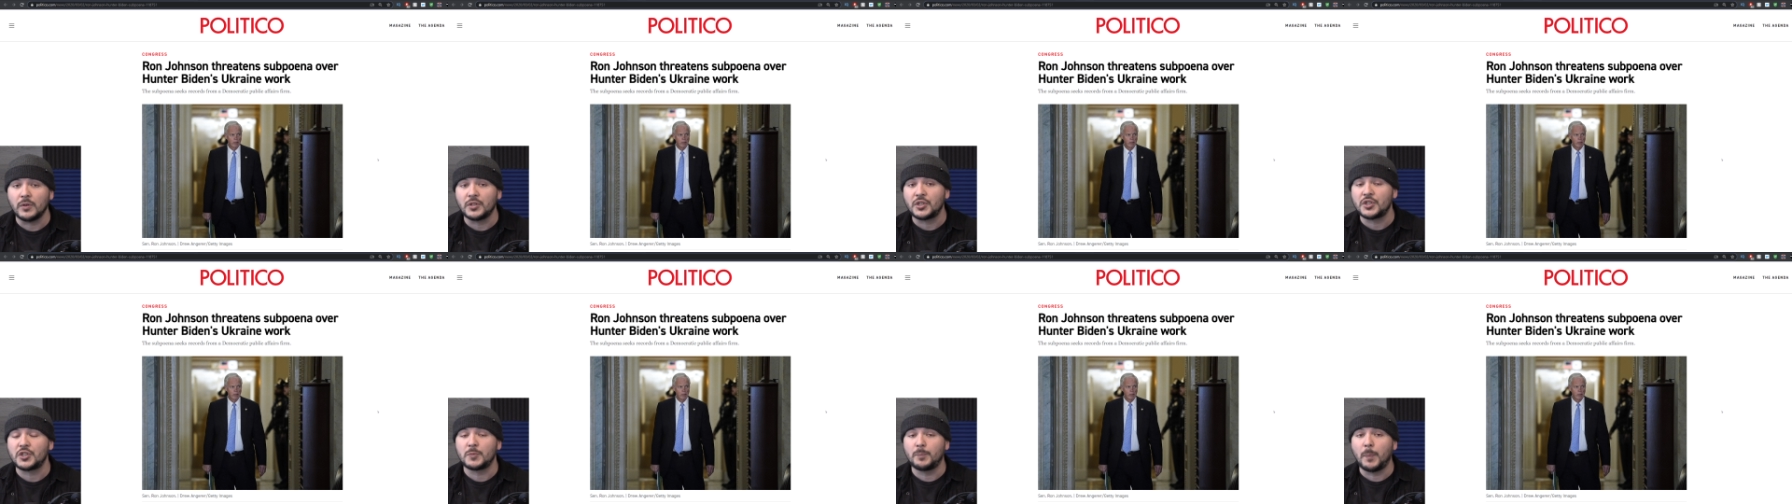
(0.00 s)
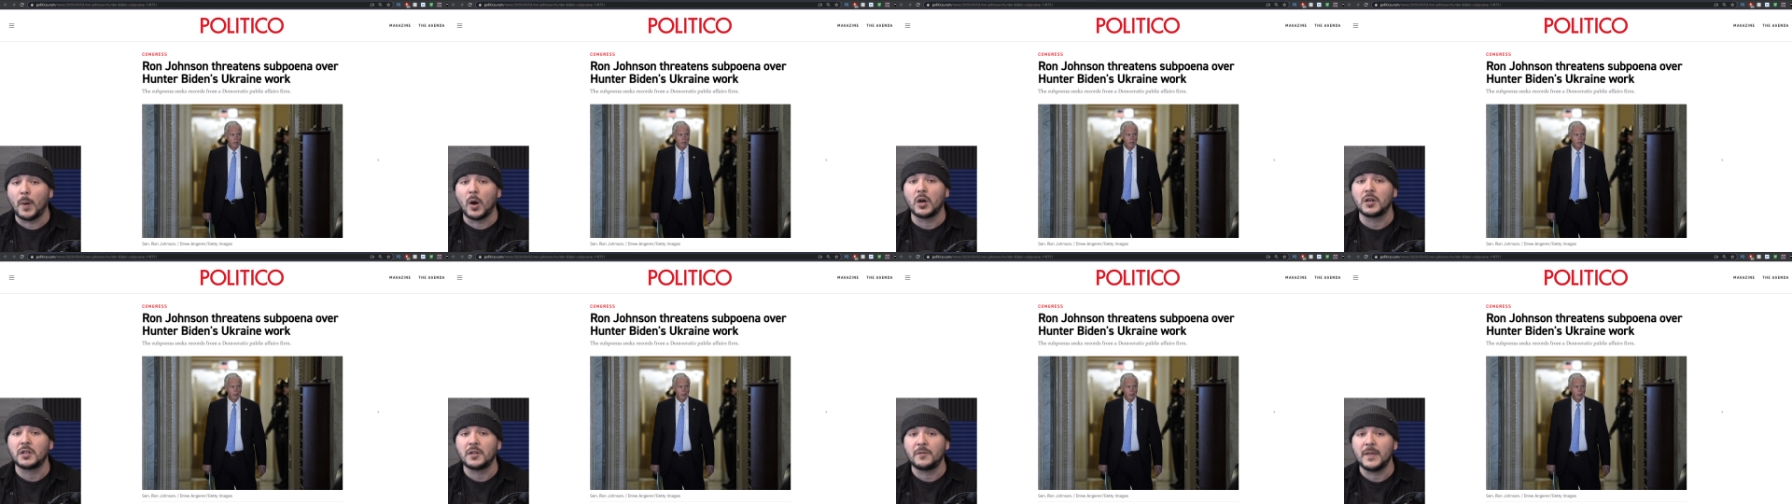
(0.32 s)
which
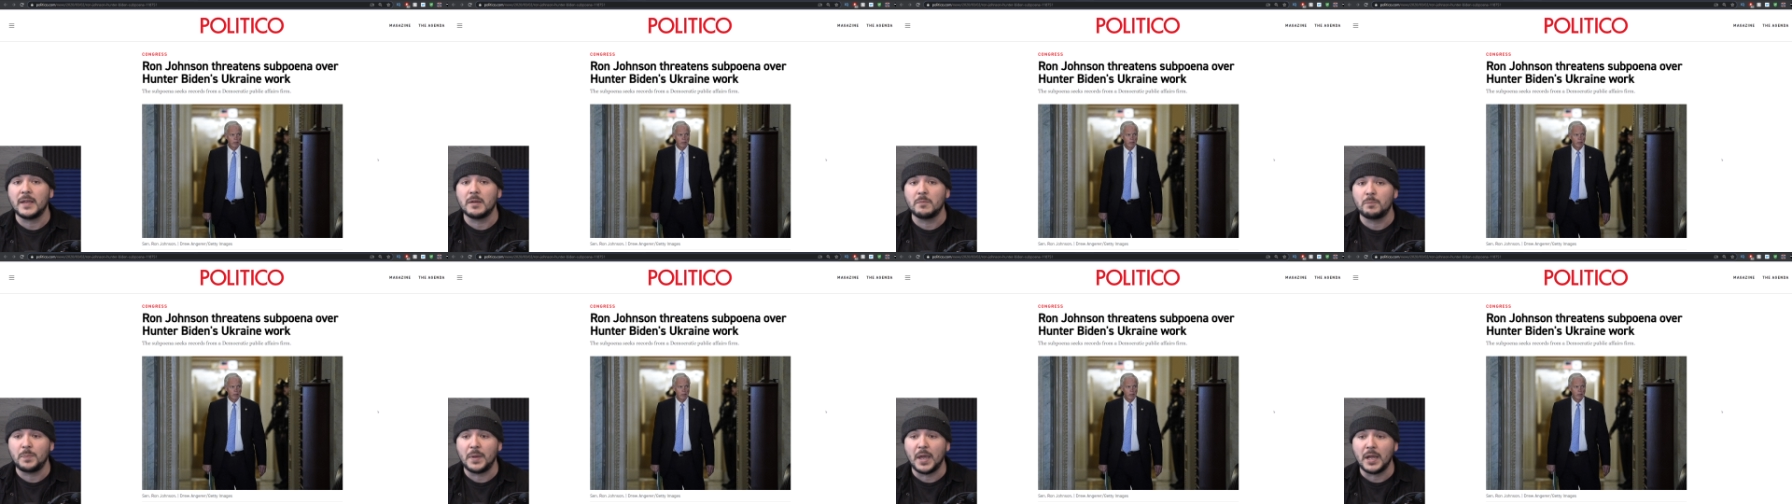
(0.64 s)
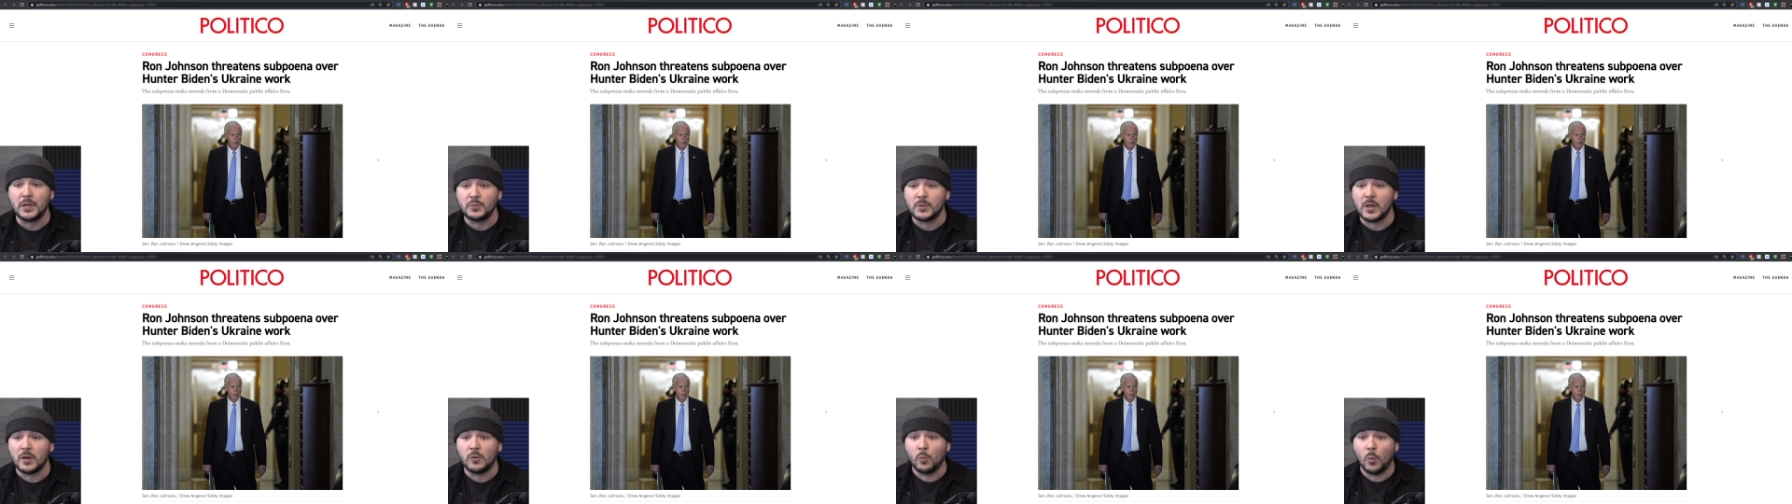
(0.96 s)
sparked the
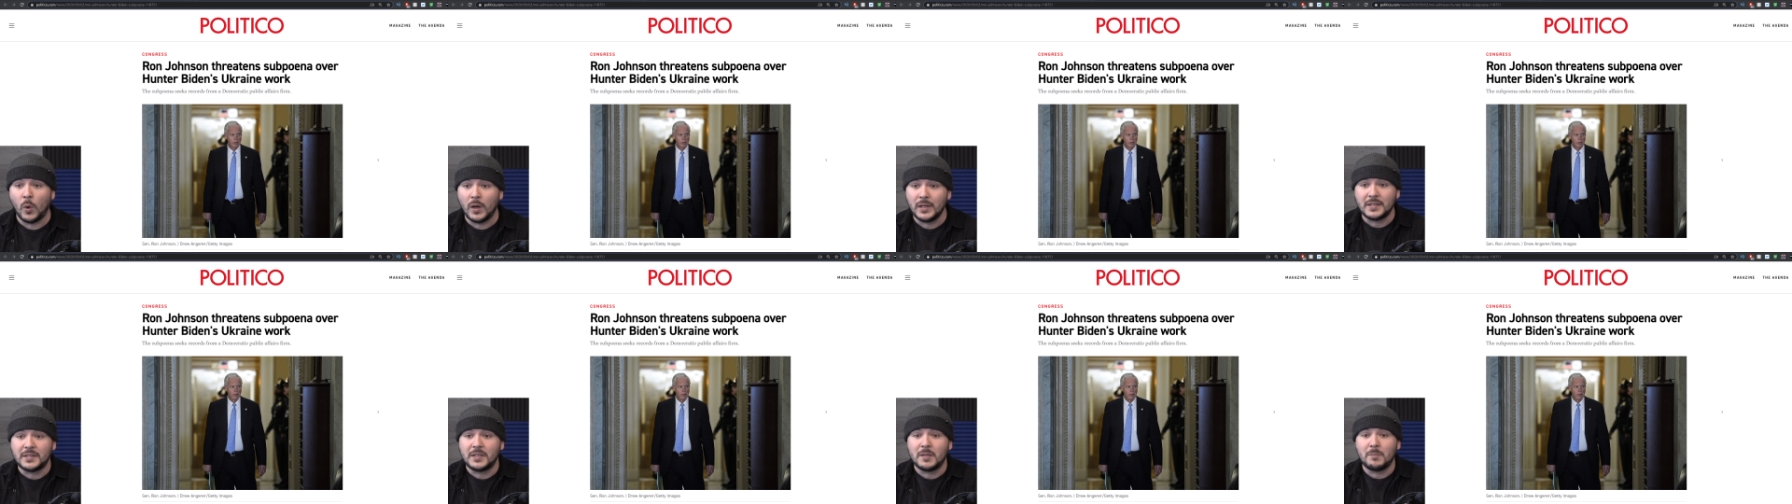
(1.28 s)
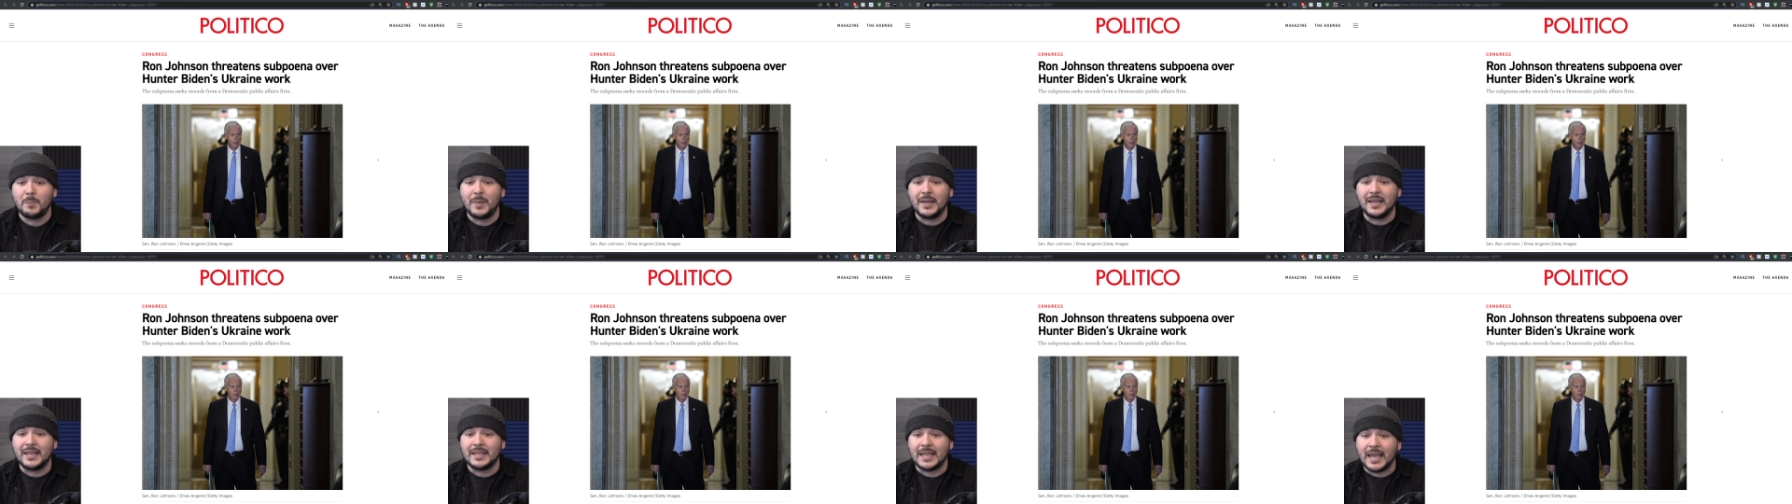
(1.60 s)
impeachment, was the
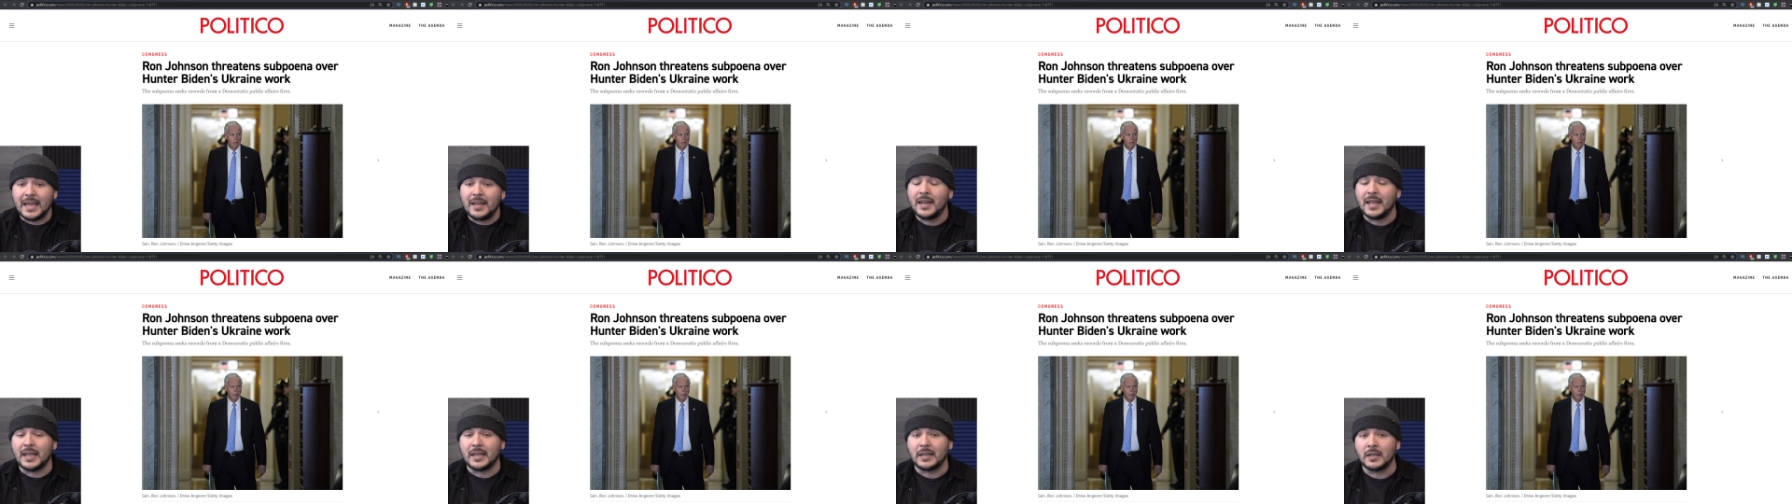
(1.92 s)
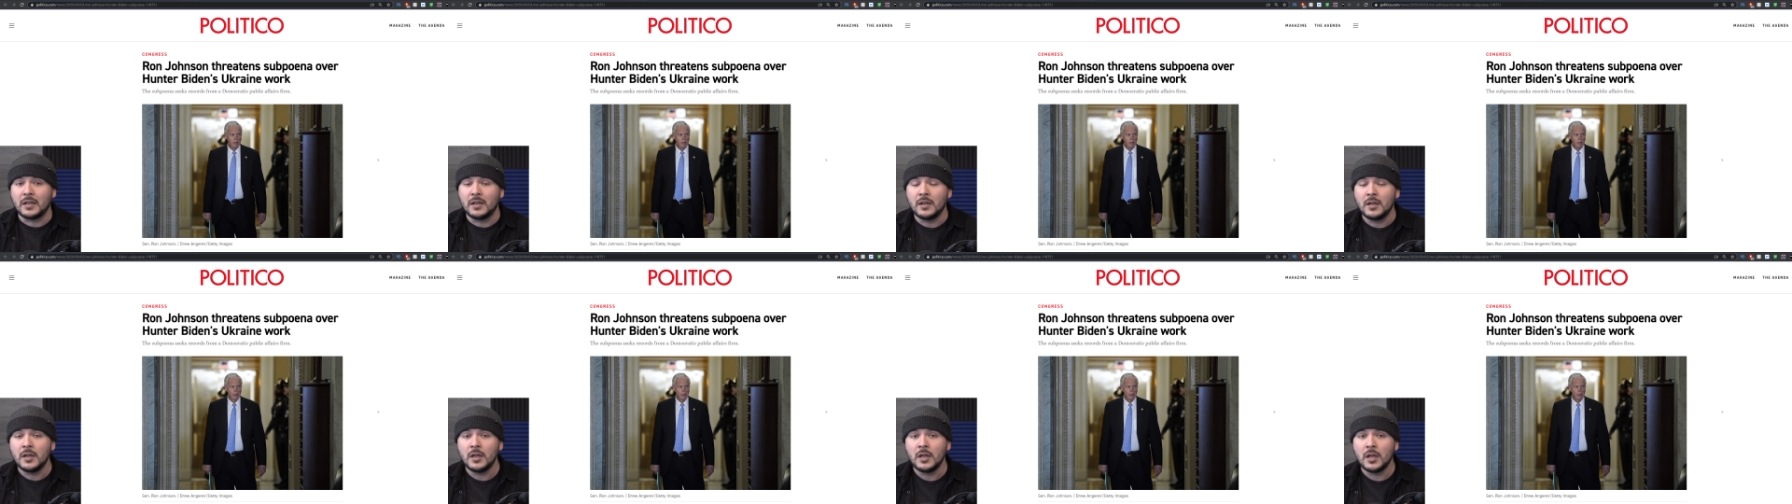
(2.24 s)

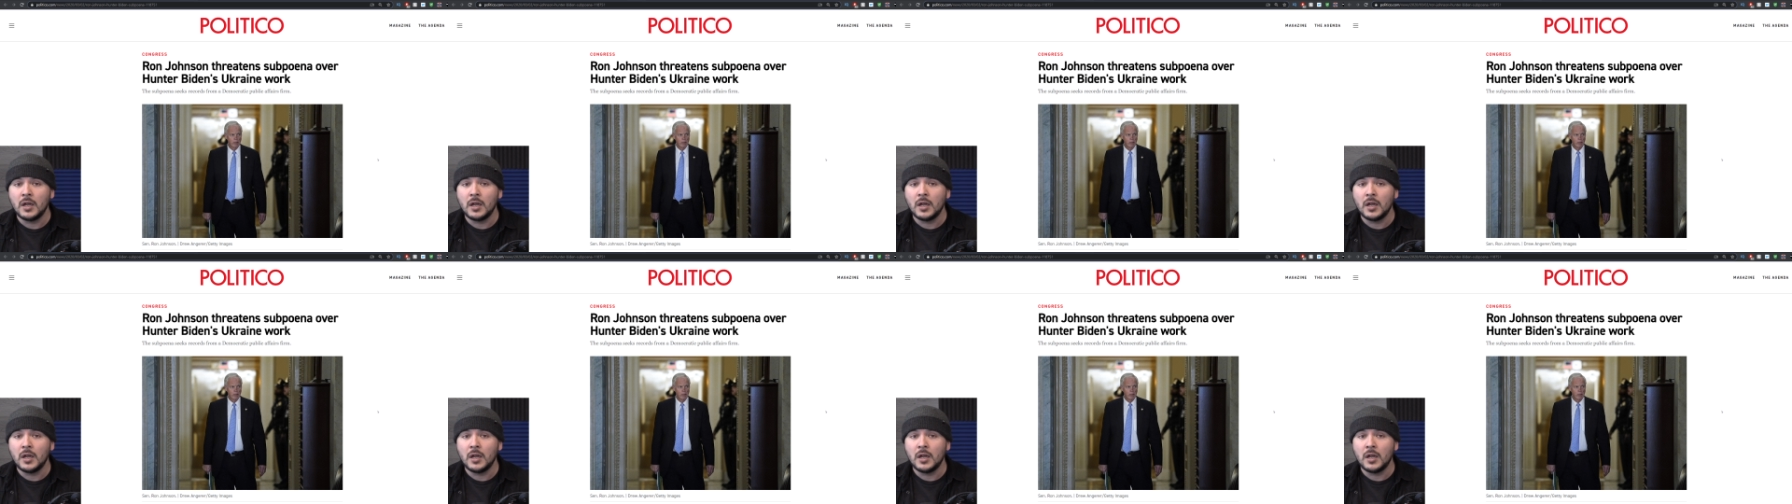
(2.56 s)
beginning